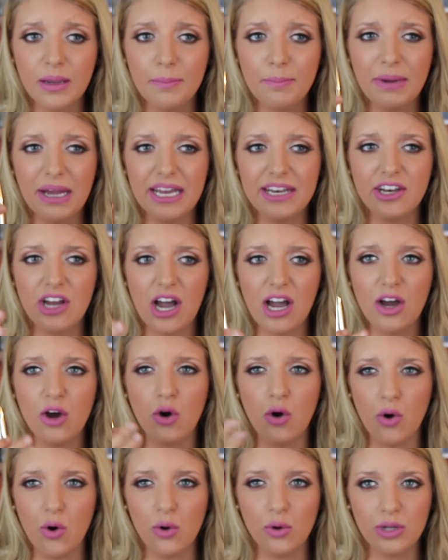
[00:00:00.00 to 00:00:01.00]
but not
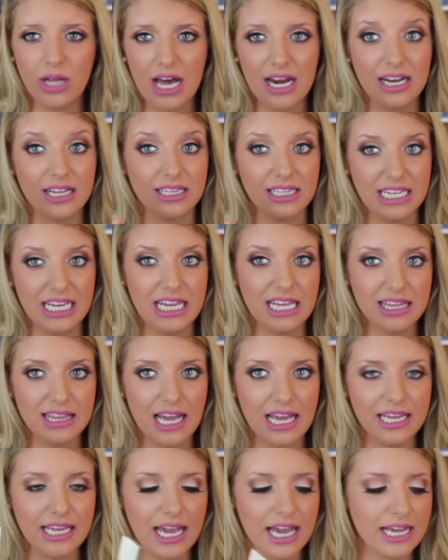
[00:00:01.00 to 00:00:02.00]
a whole lot of length,
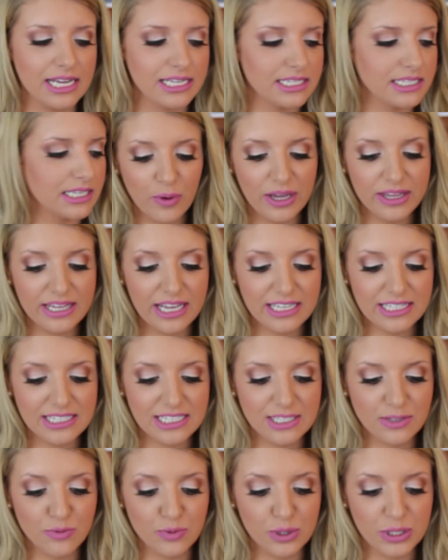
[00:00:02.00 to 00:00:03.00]
I guess. One
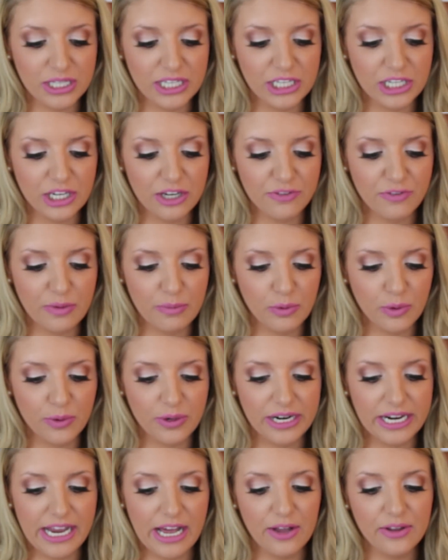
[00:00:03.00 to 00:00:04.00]
that's really good from
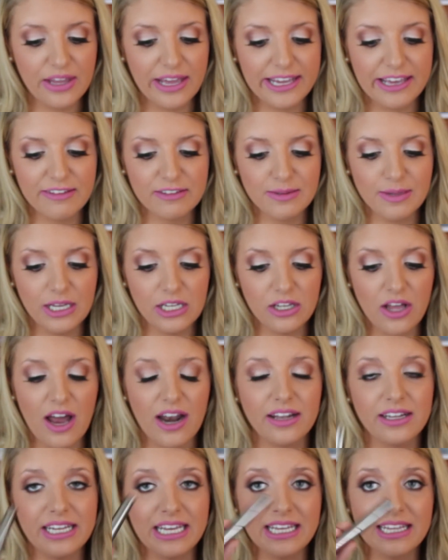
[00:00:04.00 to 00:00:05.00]
L'Oreal that gives me a
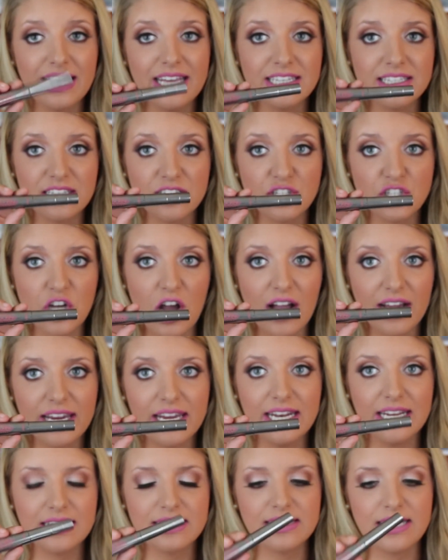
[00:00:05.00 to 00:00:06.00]
lot of length is the
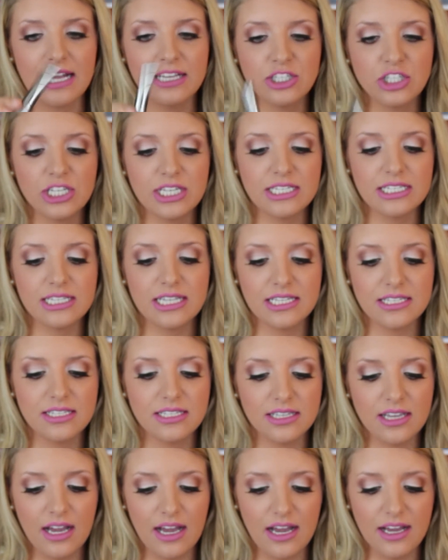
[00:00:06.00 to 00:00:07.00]
Shocking Extensions, this
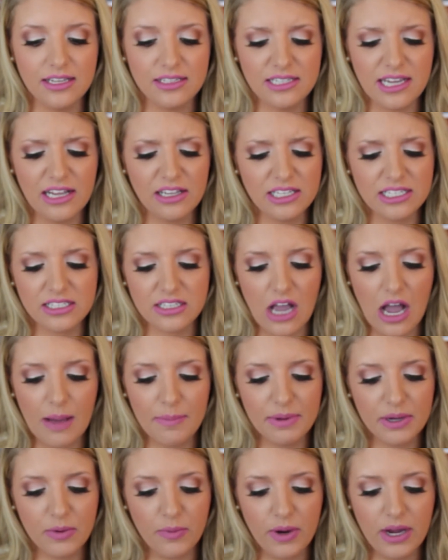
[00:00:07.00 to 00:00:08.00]

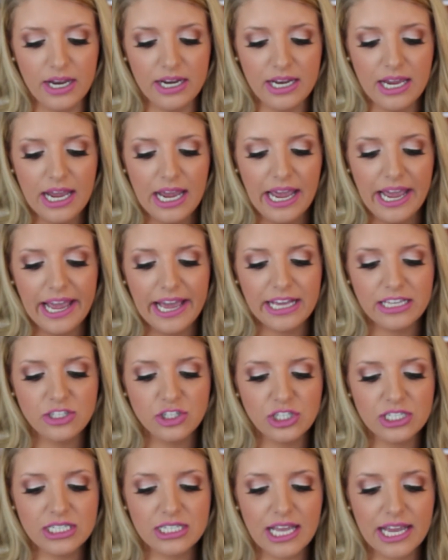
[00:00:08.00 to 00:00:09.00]
telescopic one.
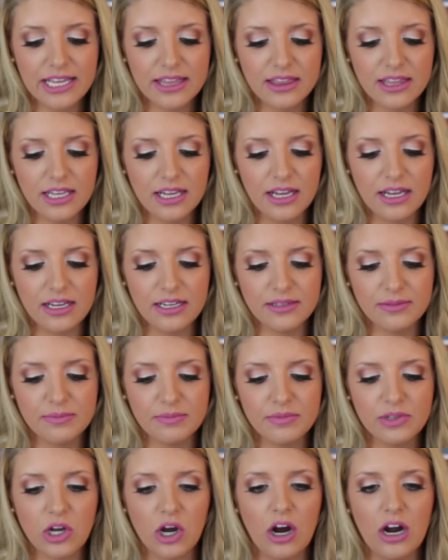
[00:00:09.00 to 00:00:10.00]
It's just like the
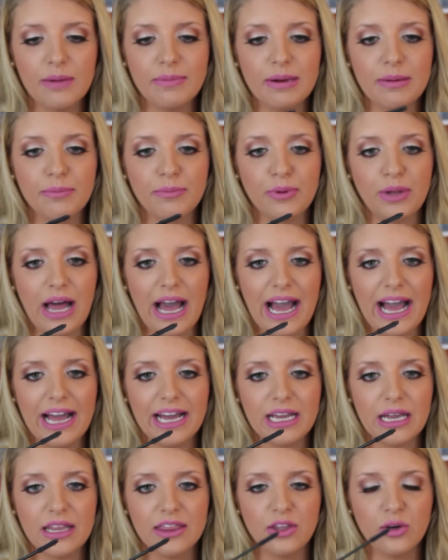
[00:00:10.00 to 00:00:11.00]
carbon
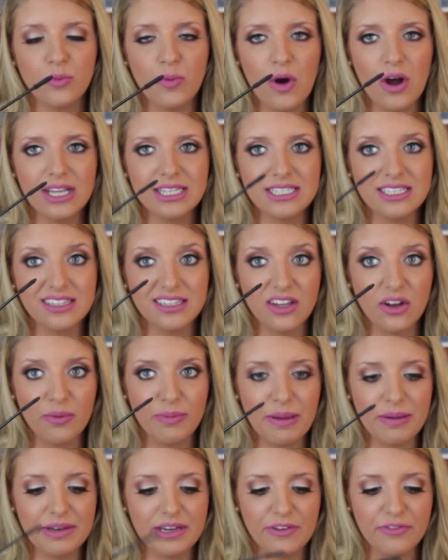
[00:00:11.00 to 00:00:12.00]
black. The wand's a little
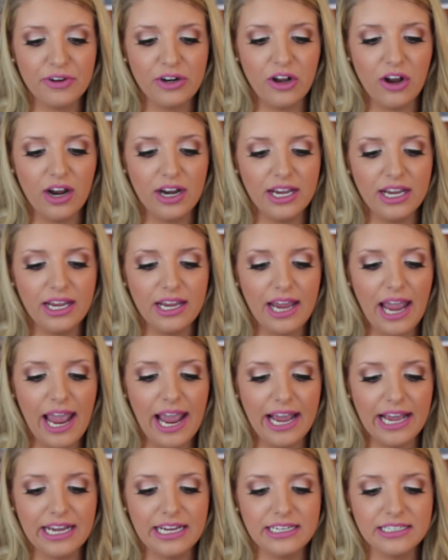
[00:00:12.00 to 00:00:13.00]
bit different on it,
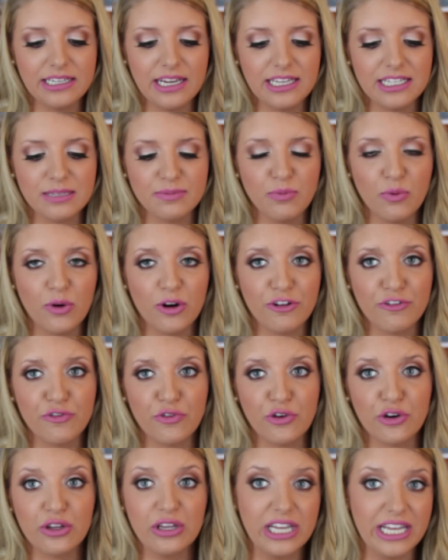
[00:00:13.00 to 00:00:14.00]
and it's more
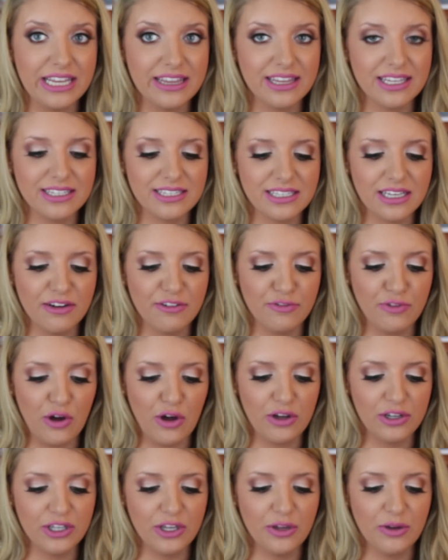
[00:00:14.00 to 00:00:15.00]
for length instead of
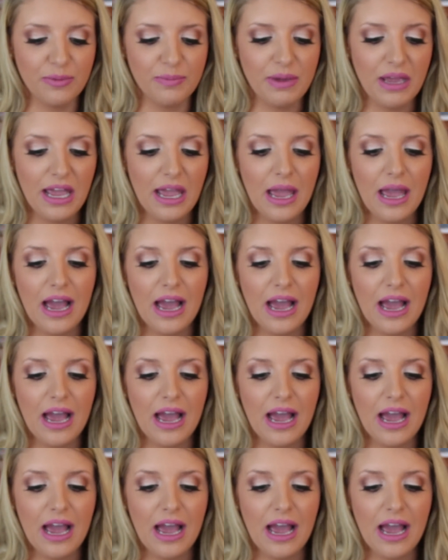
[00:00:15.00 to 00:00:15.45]
volume.